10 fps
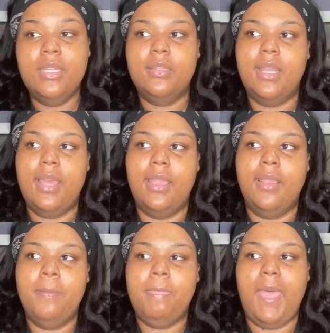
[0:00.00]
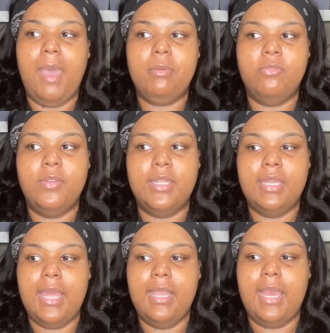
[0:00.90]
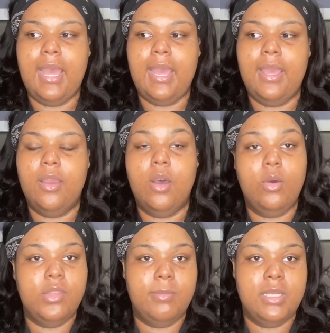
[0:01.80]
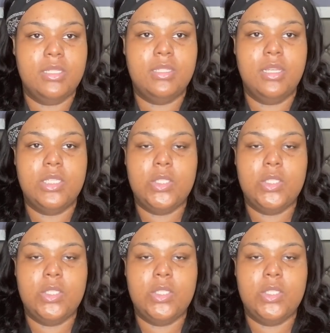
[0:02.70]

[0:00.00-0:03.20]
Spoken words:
Like, I be feeling like I owe them in a sense.